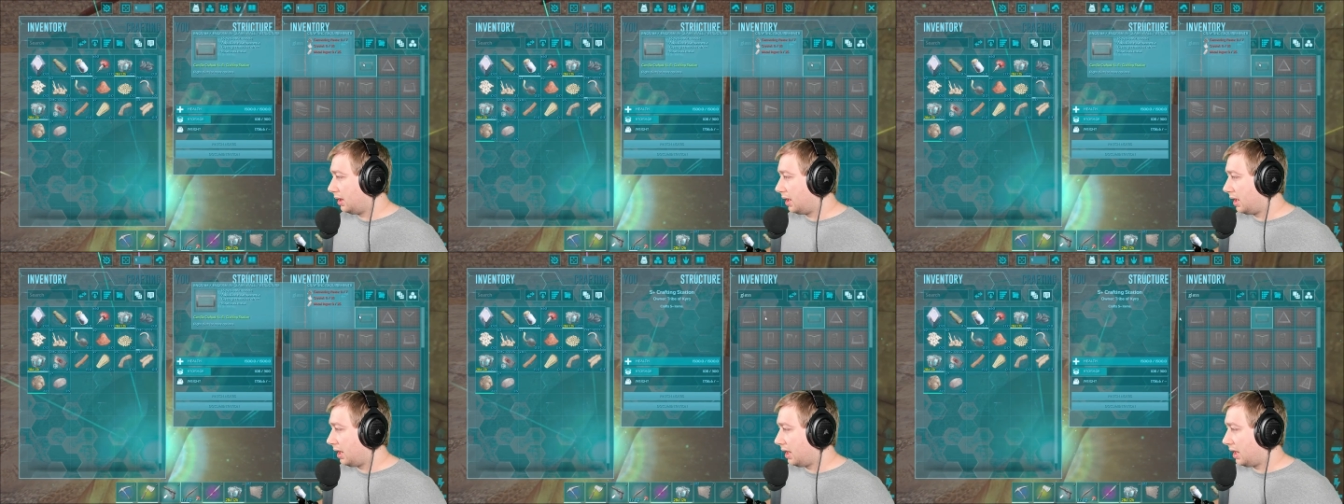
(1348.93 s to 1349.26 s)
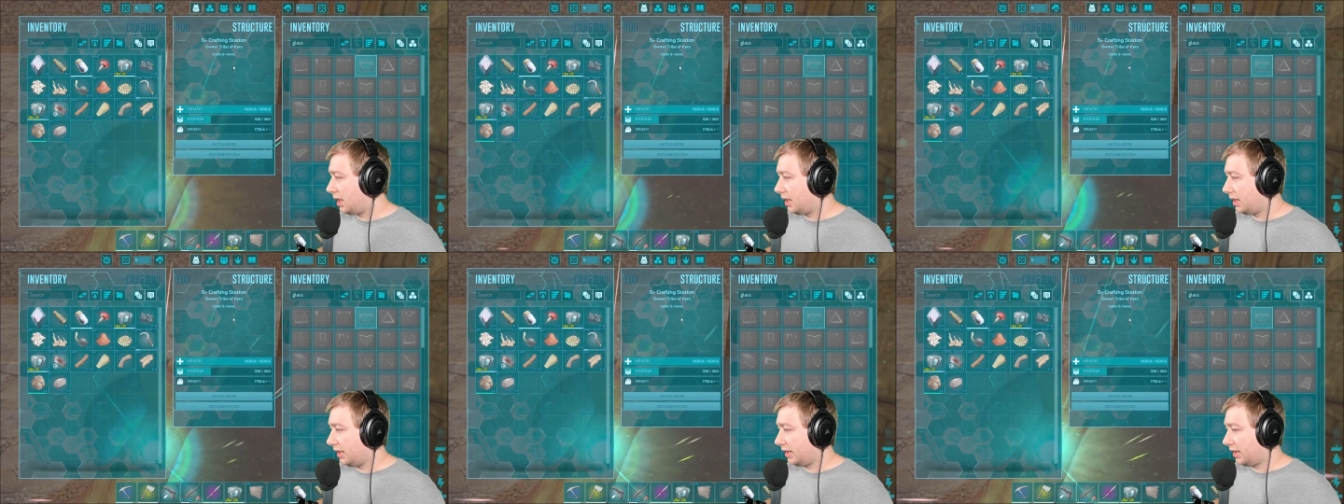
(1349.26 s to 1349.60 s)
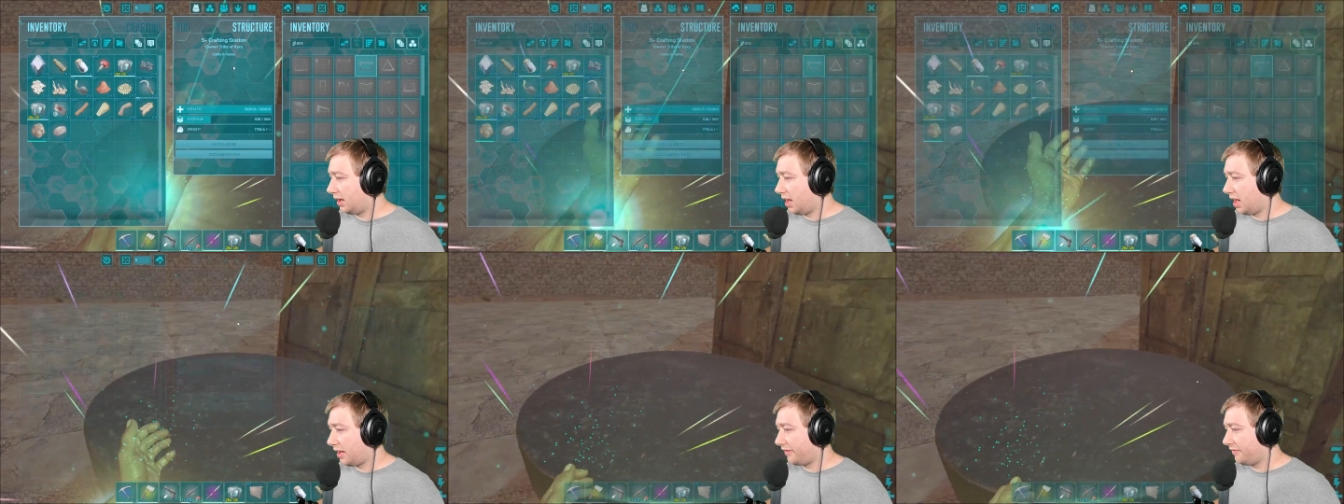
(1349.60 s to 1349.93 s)
And
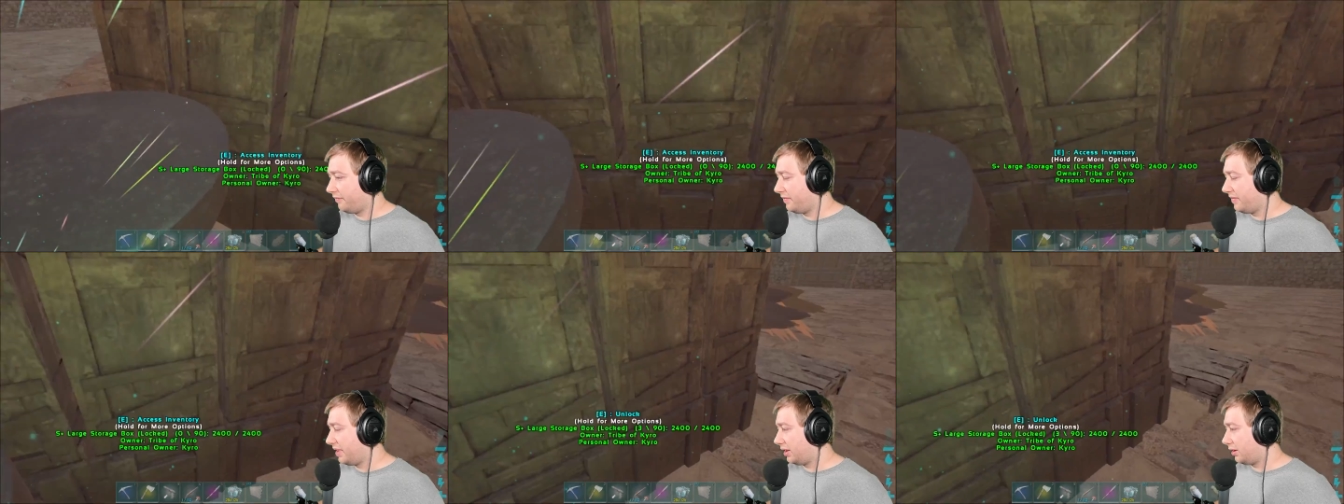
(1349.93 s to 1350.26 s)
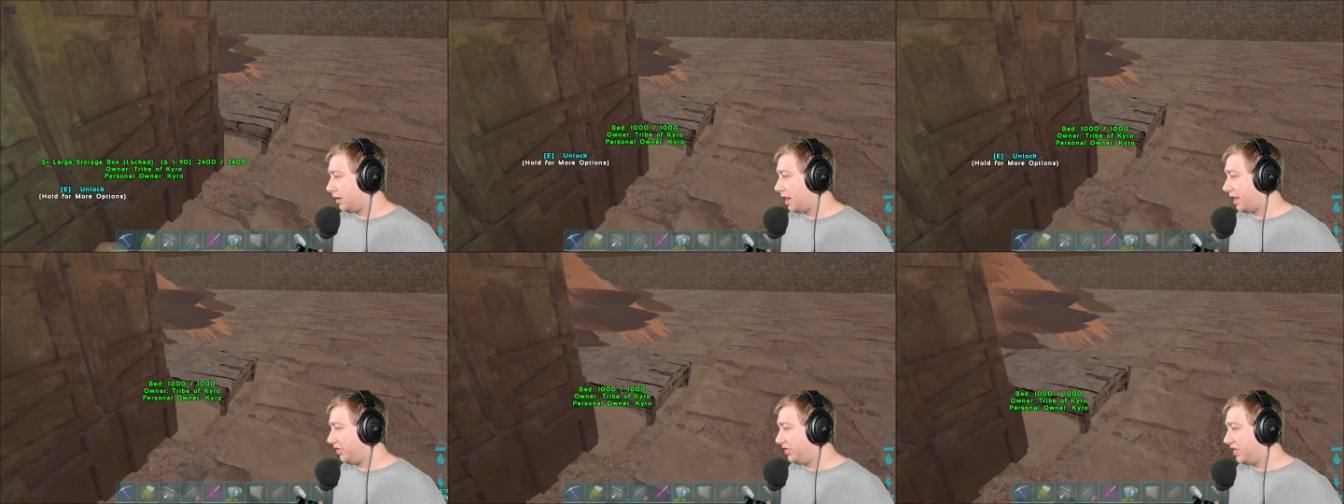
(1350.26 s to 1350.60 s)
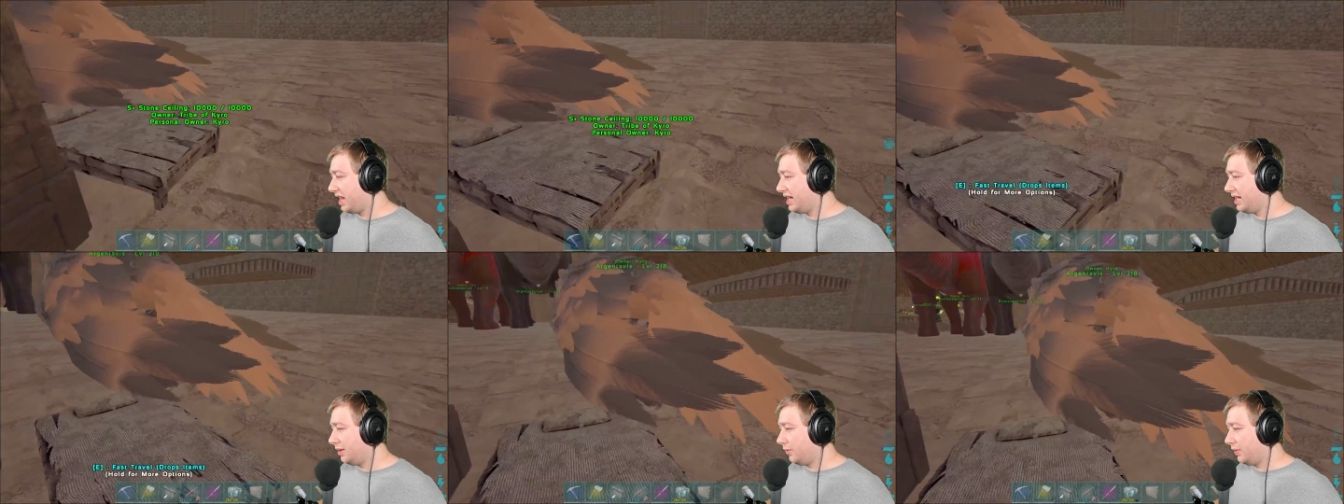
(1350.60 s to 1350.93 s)
a lot of metal. I
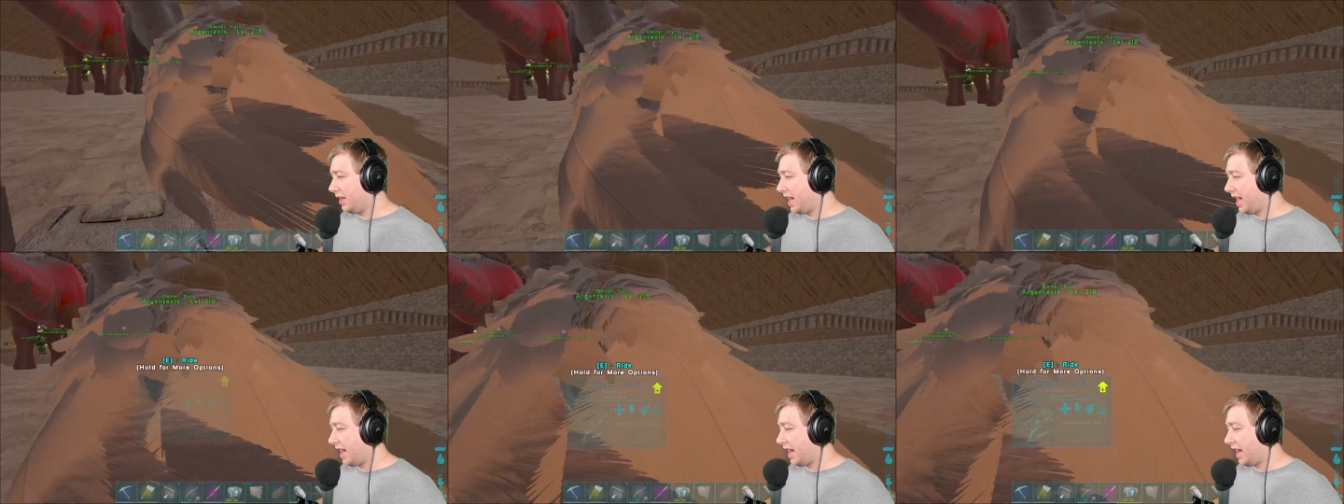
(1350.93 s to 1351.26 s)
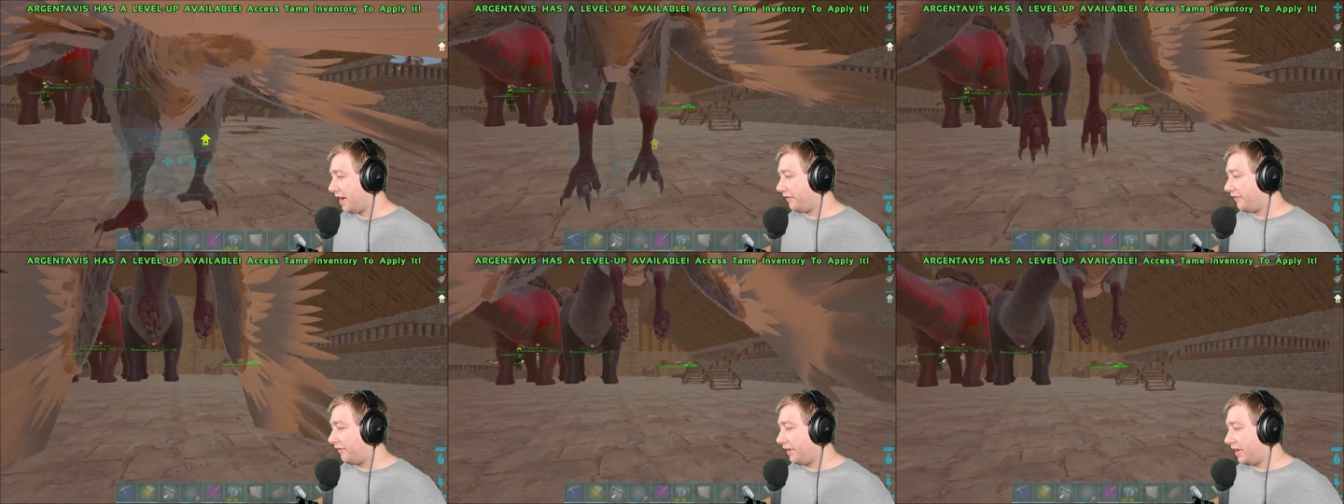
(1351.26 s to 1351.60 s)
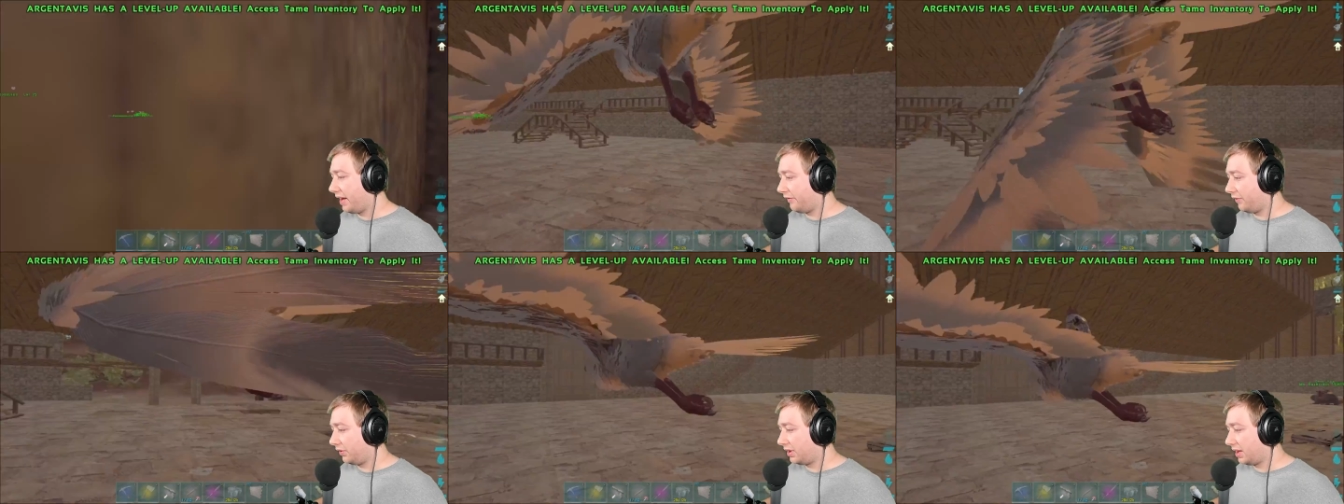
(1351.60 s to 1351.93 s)
think we
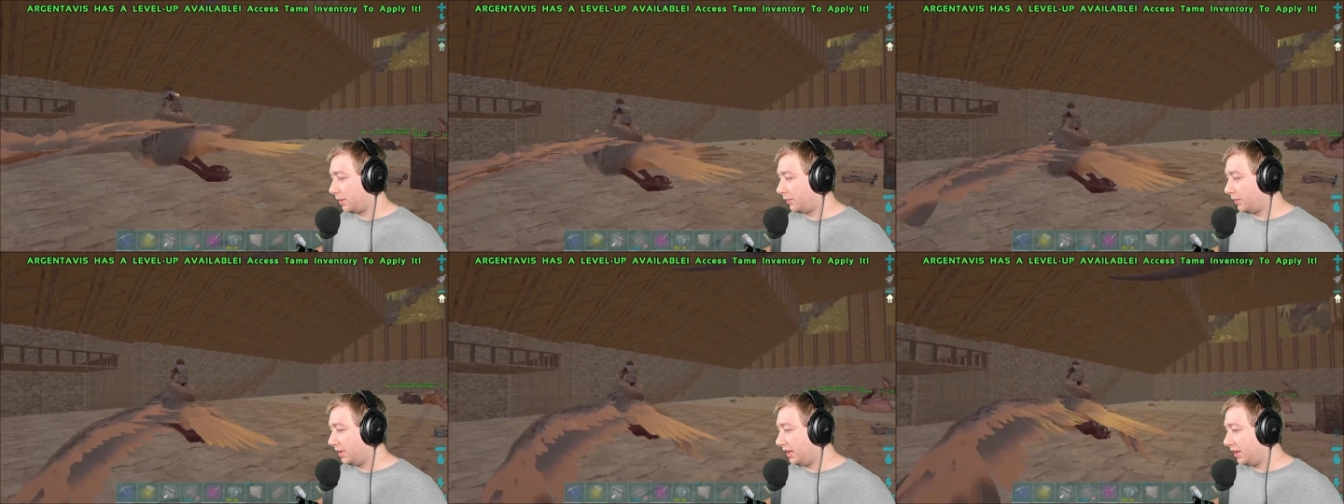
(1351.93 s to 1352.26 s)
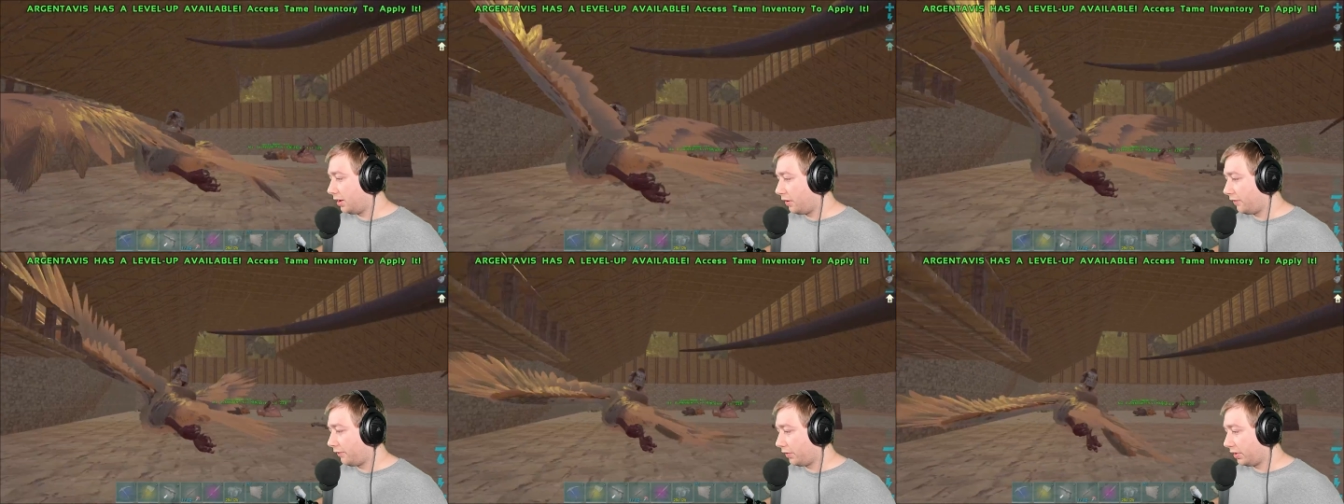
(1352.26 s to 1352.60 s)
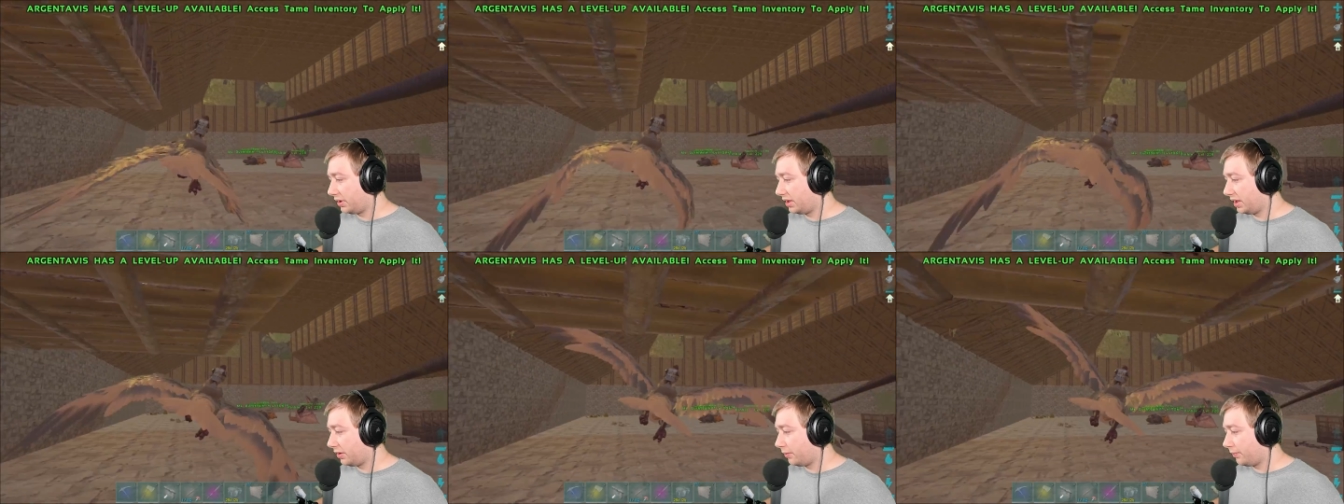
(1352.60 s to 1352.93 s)
have everything we need over
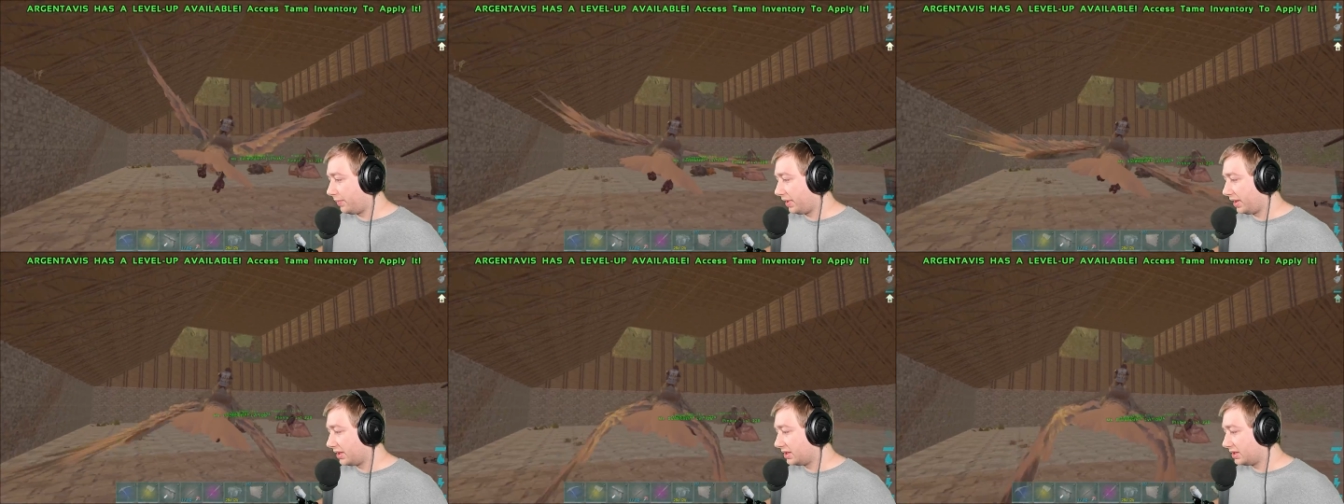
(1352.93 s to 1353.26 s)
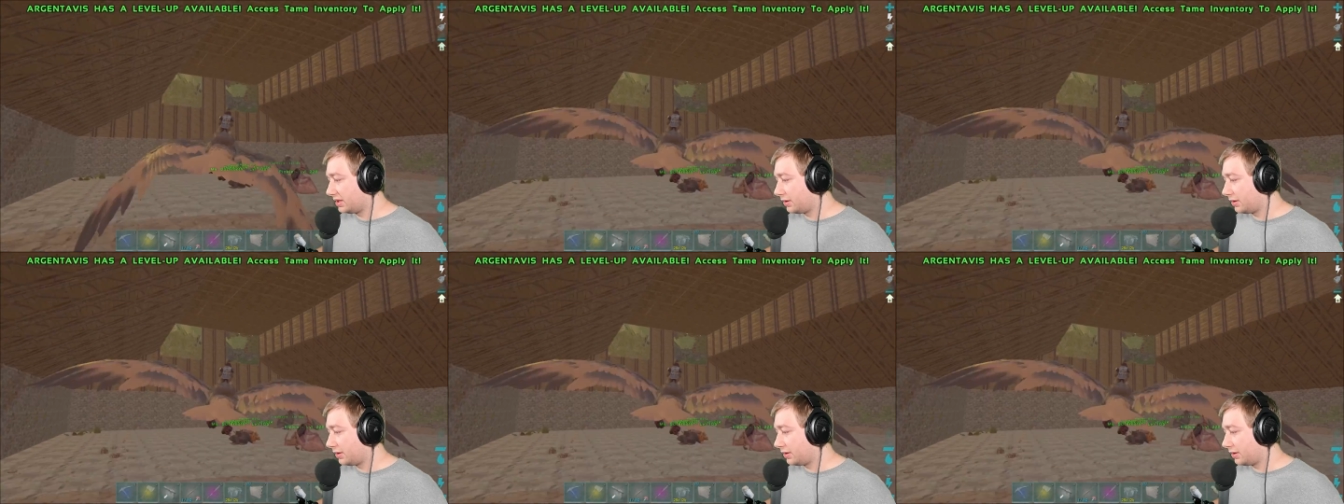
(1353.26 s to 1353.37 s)
at the other base.